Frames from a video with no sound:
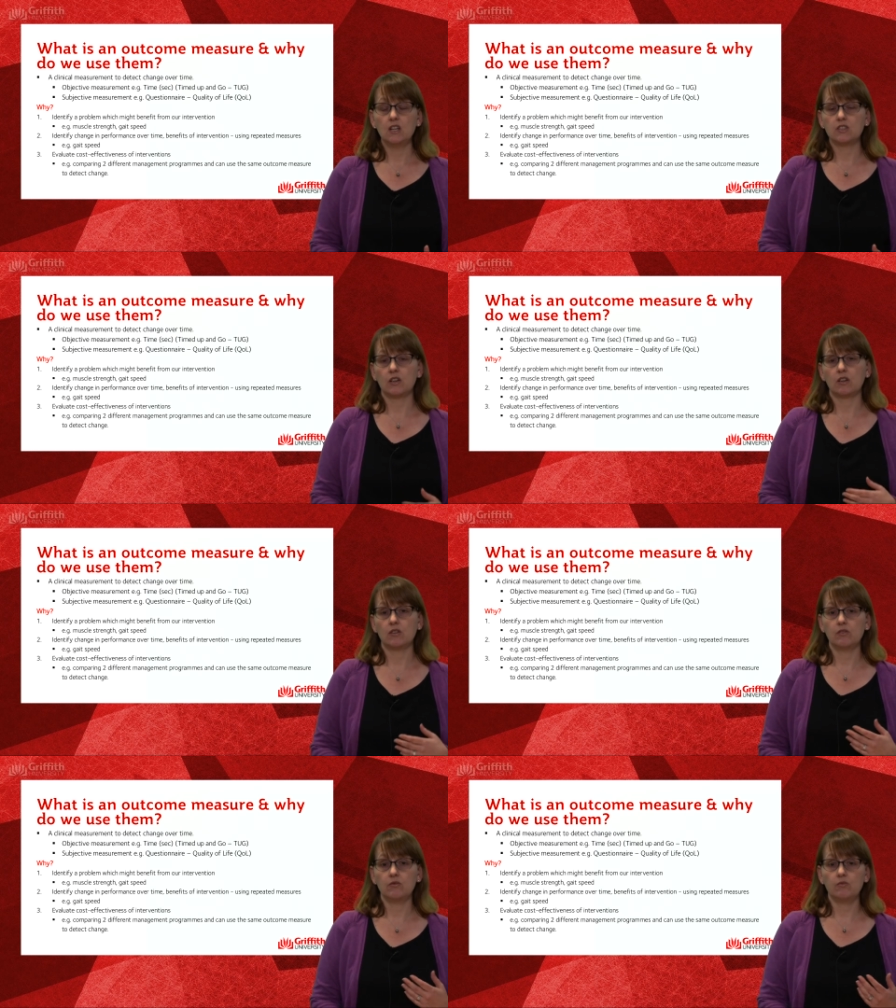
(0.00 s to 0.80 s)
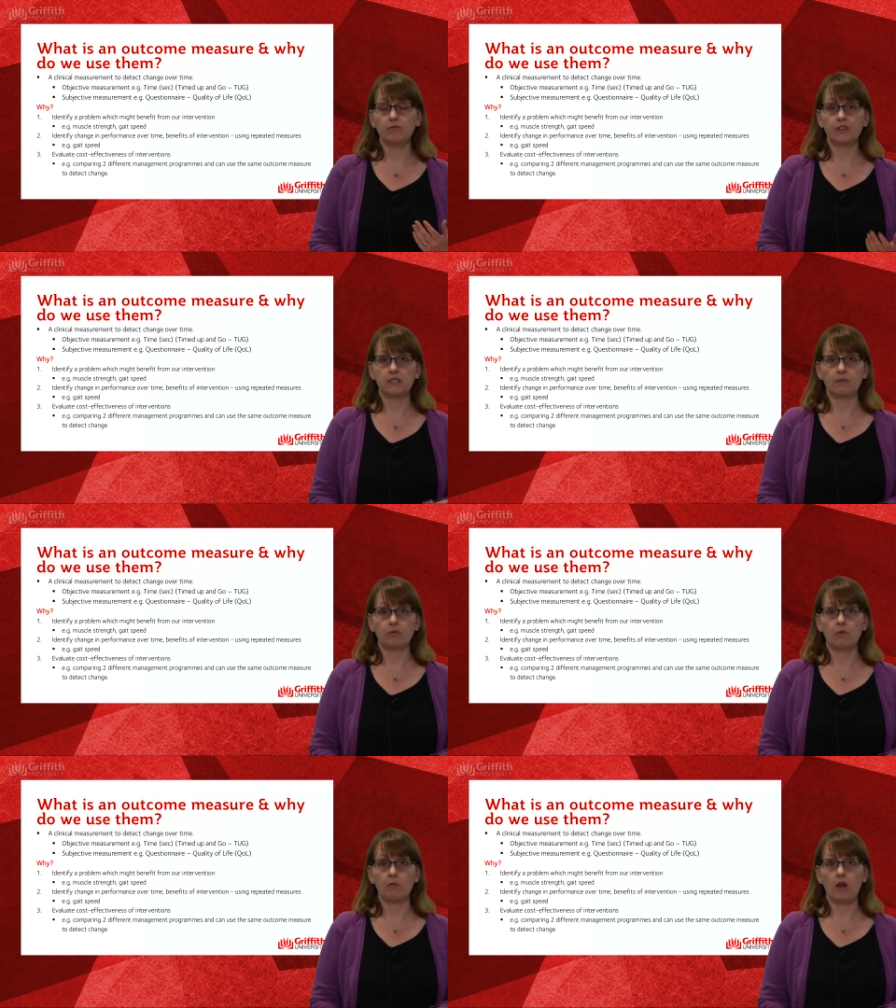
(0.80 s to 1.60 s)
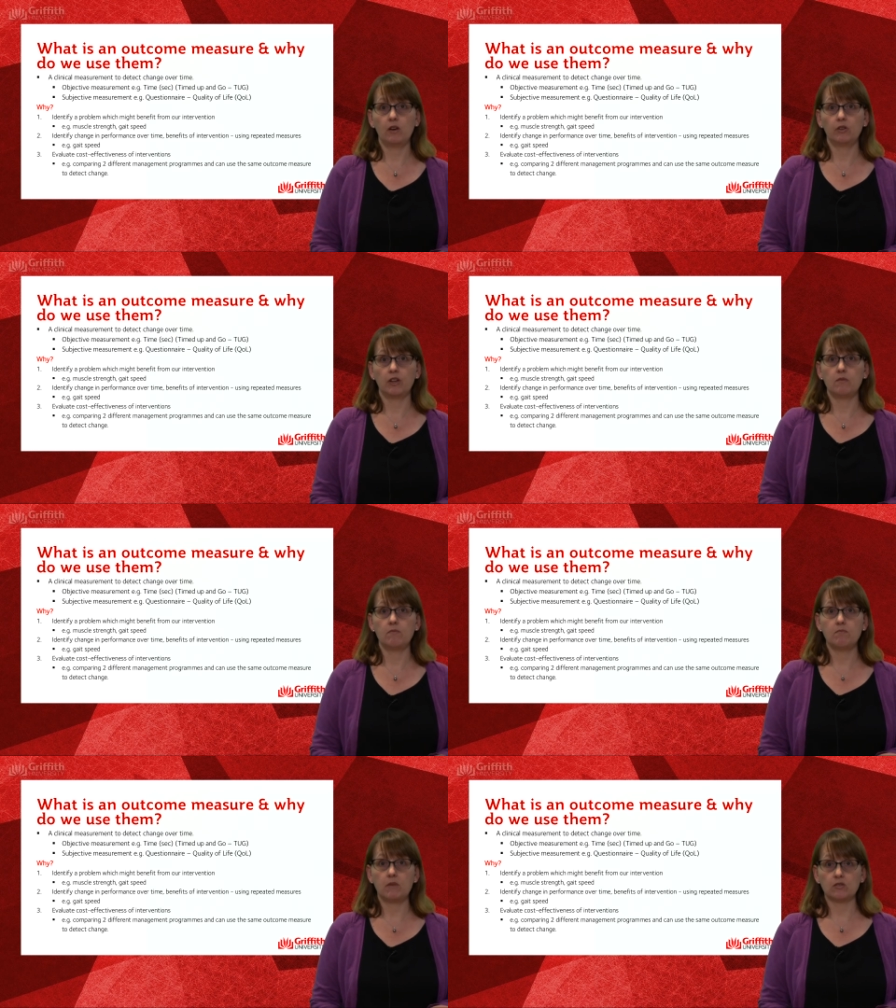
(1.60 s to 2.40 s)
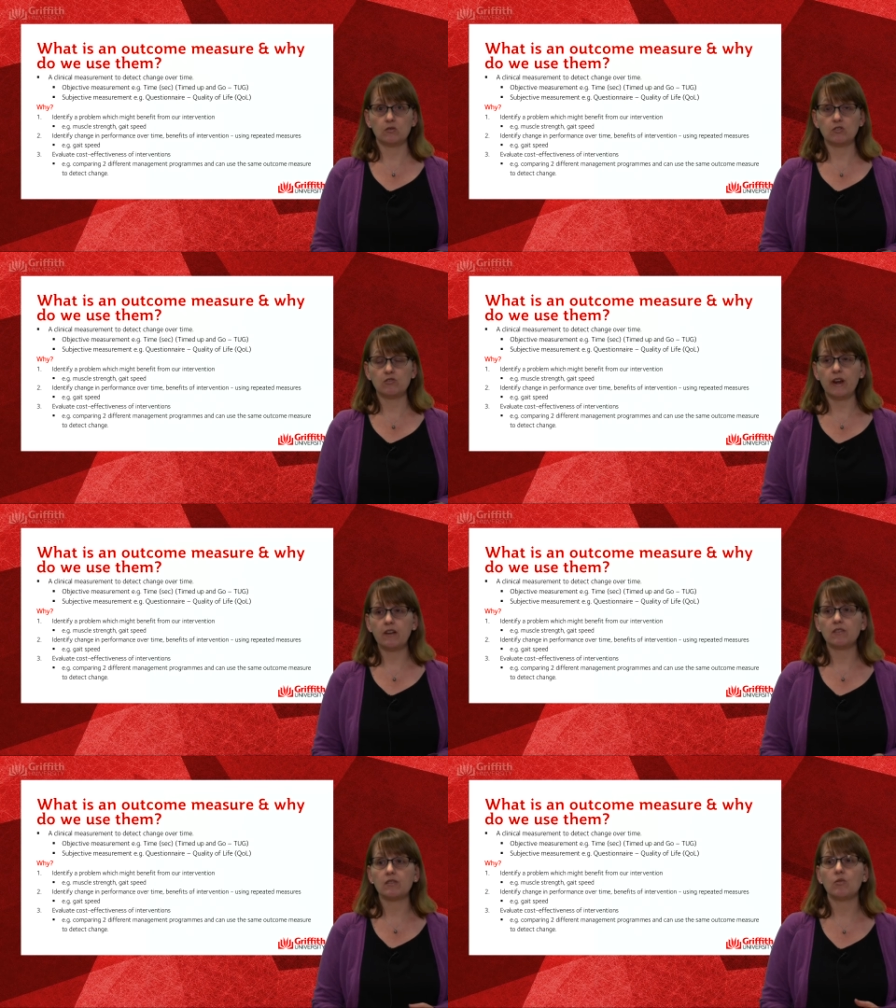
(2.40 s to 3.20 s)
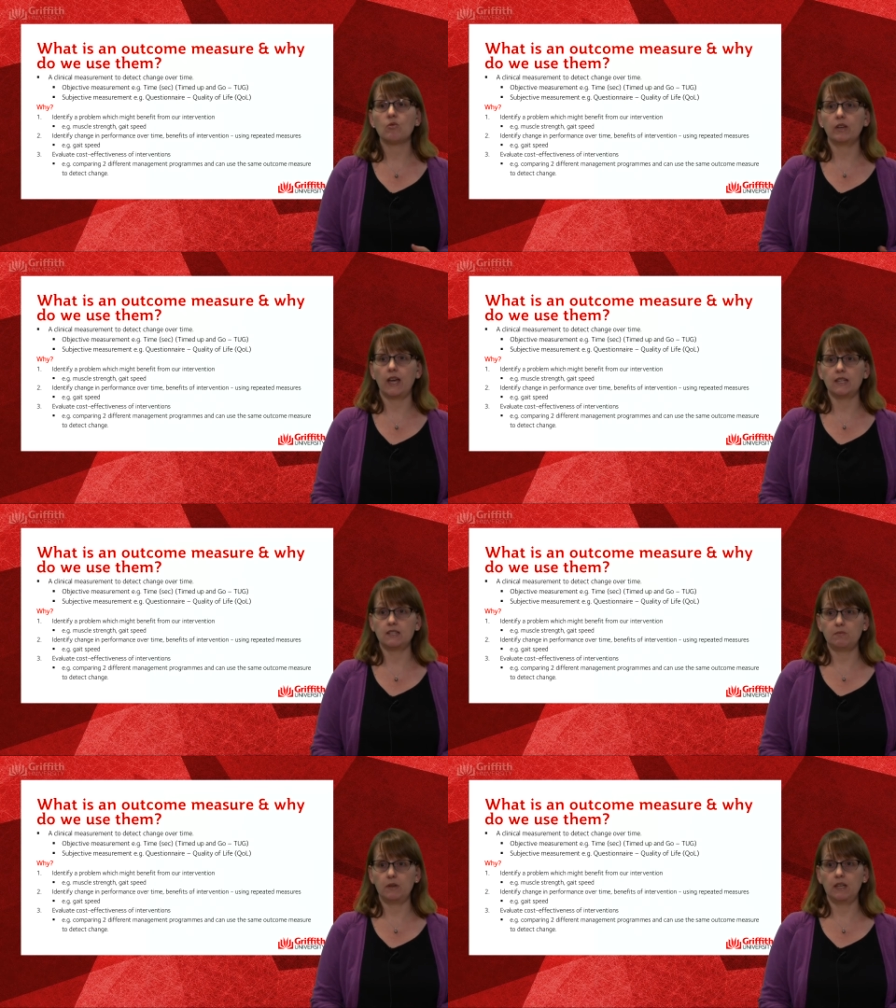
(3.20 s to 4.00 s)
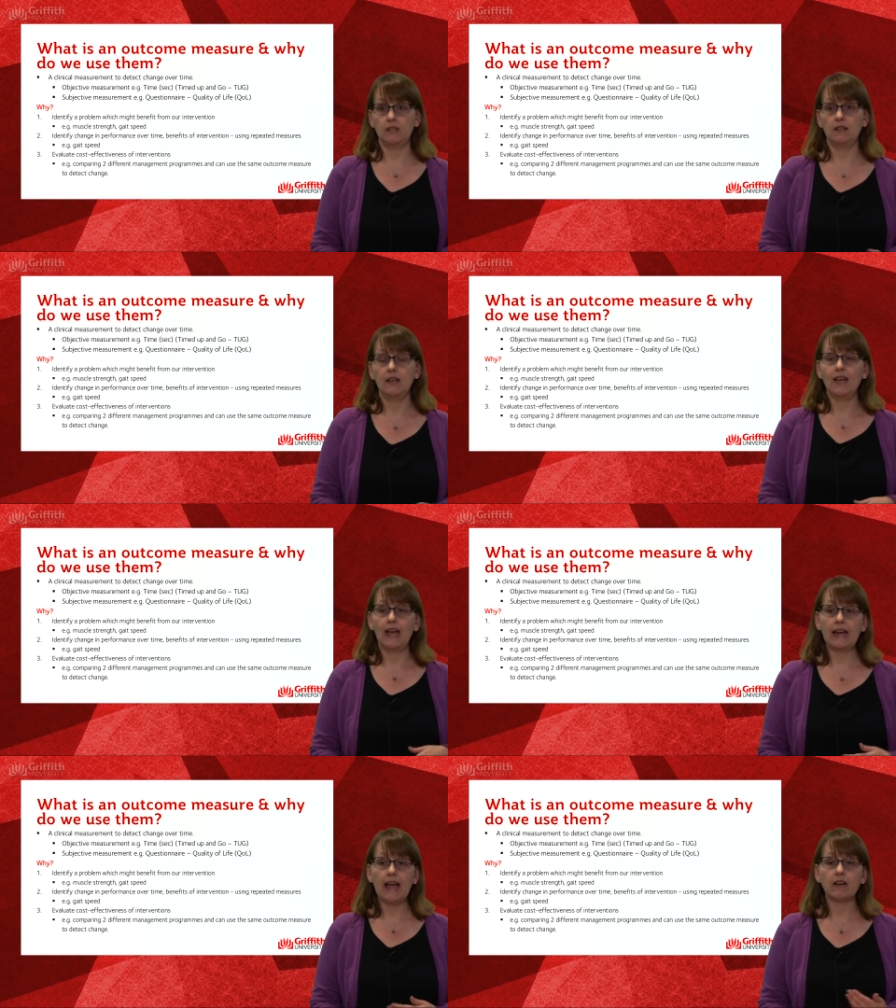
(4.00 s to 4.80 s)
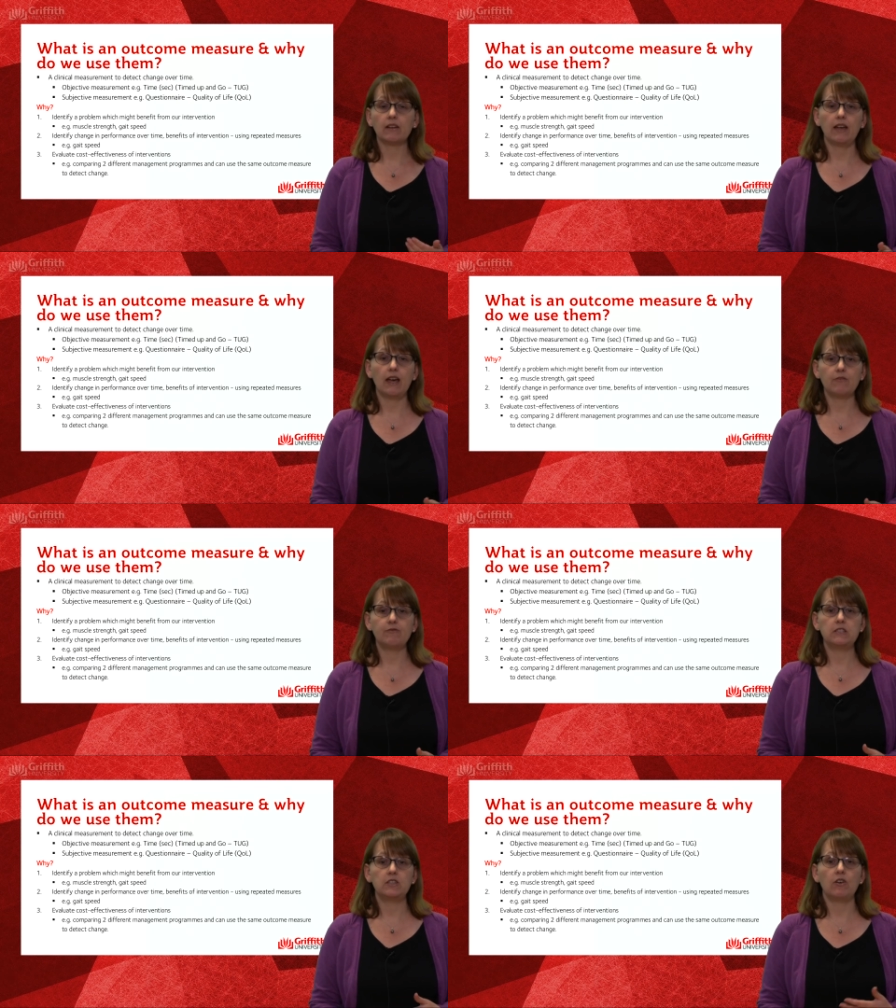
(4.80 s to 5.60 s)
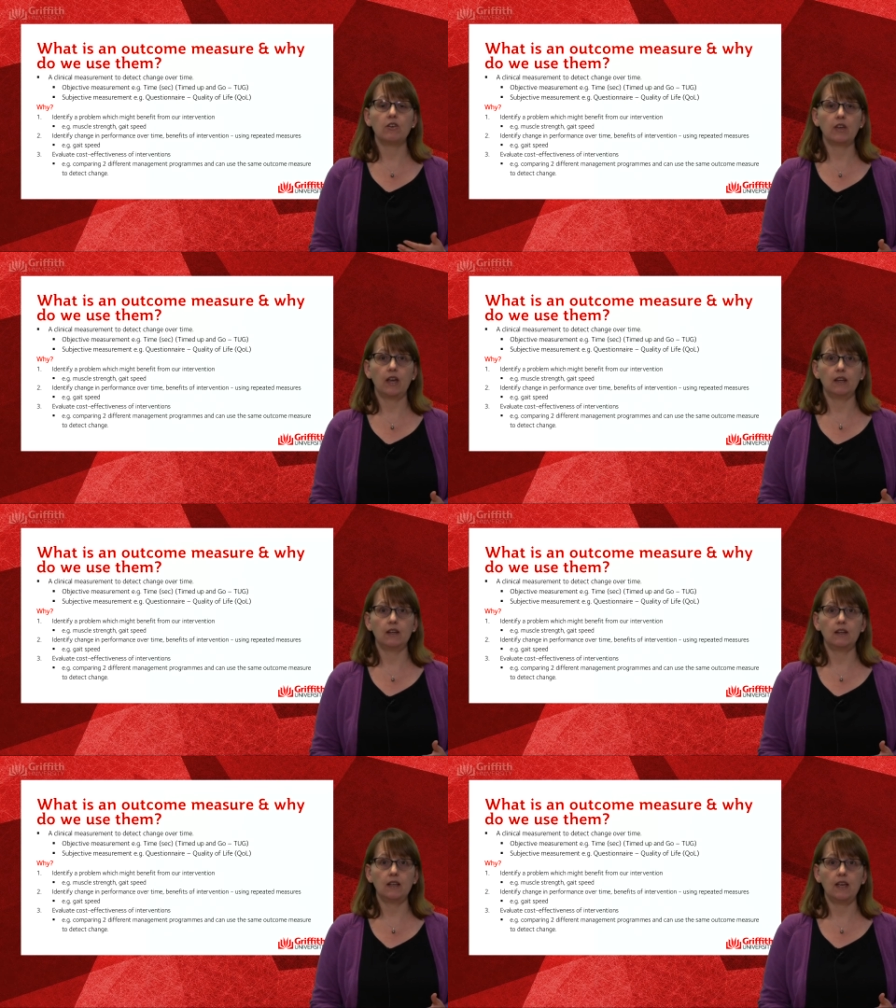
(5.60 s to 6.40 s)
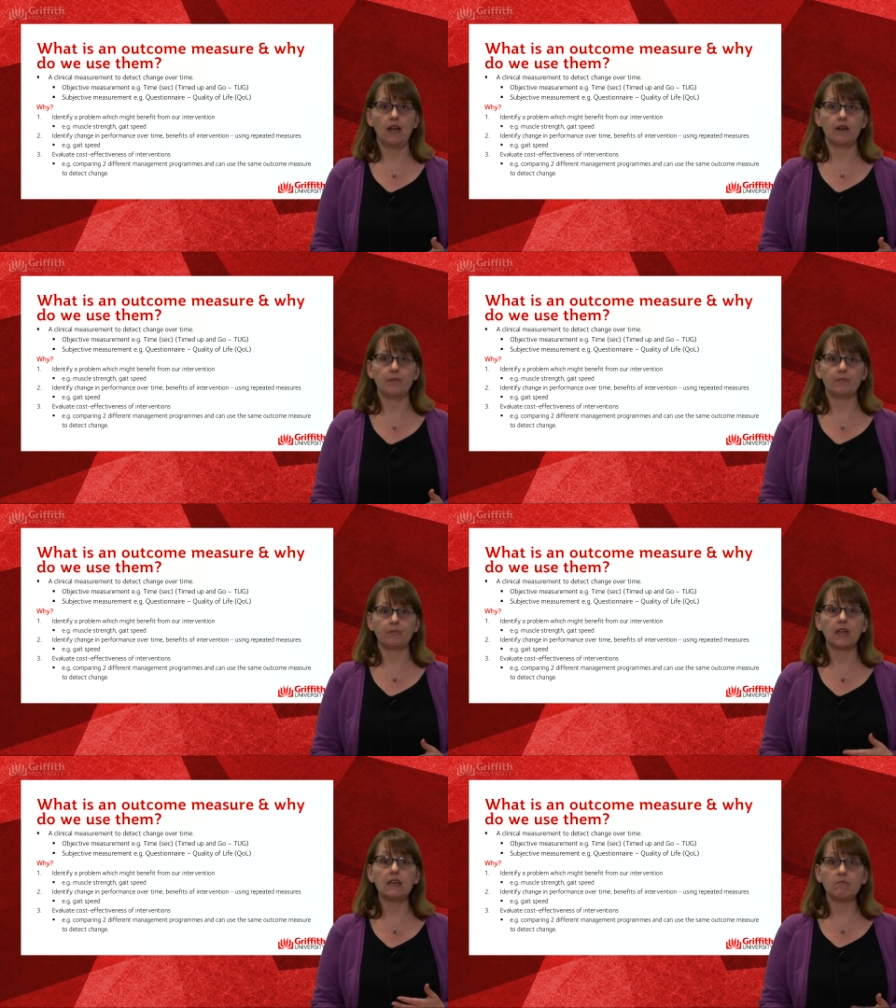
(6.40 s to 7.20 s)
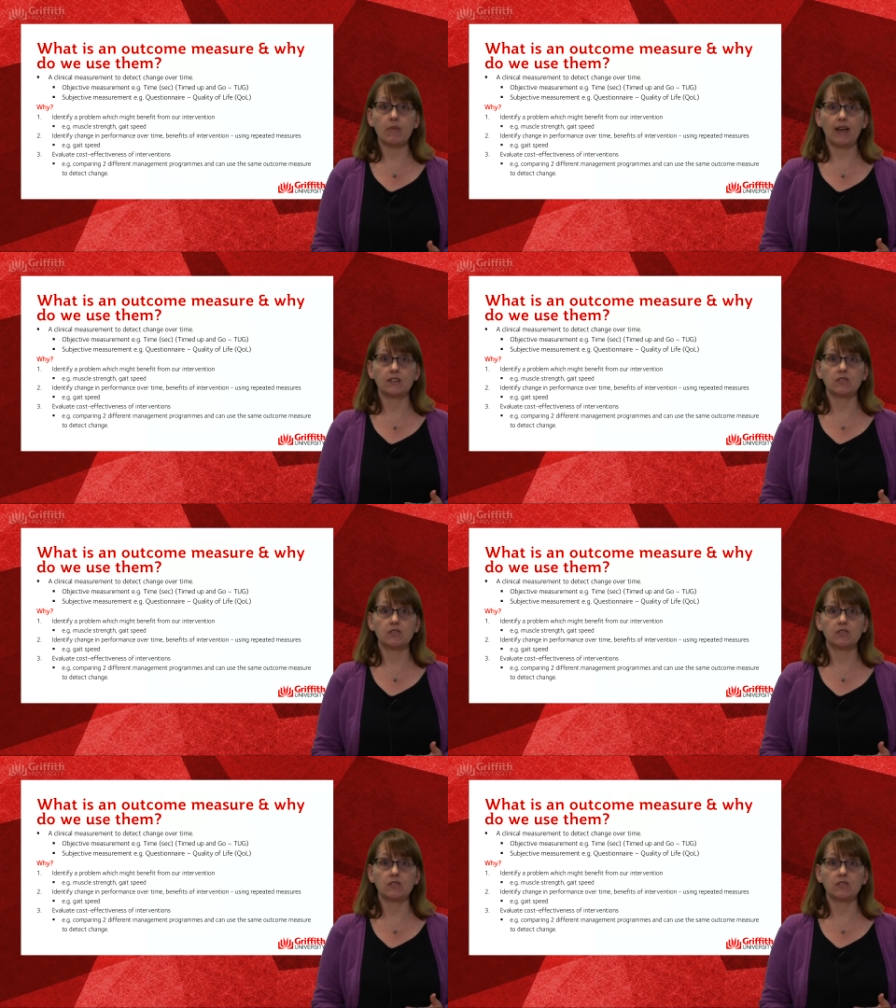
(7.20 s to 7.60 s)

So, for example, we might look at muscle strength or gait speed and how physio can impact